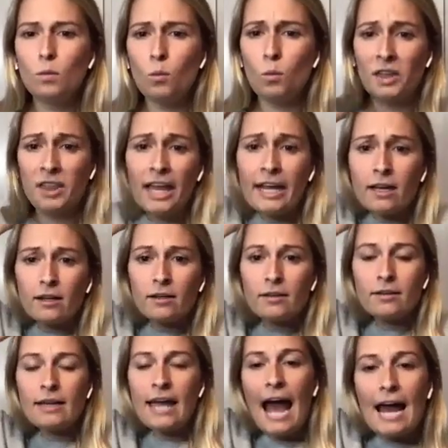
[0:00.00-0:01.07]
with like
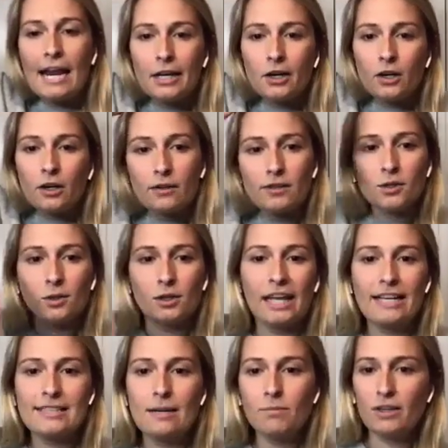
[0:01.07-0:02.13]
cat ears or
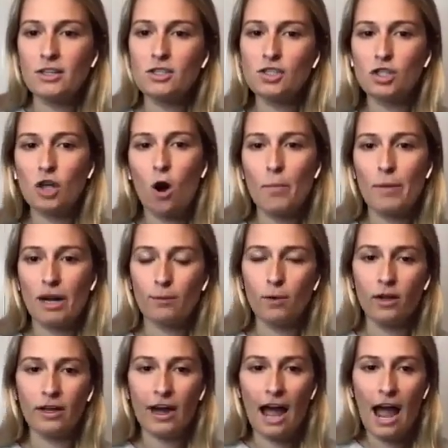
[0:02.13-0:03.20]
like something so
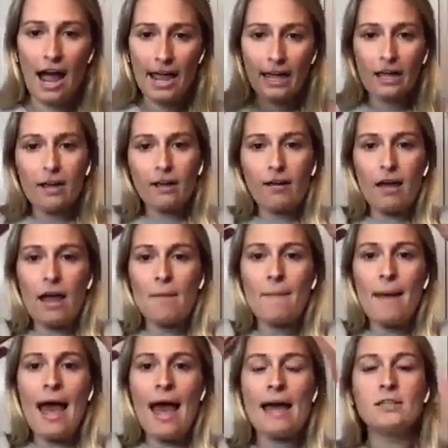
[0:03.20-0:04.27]
minimal, and I am
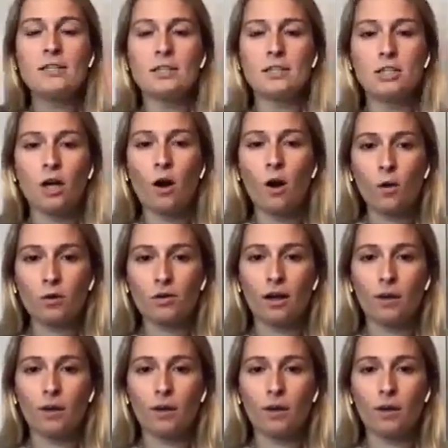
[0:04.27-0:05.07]
head to toe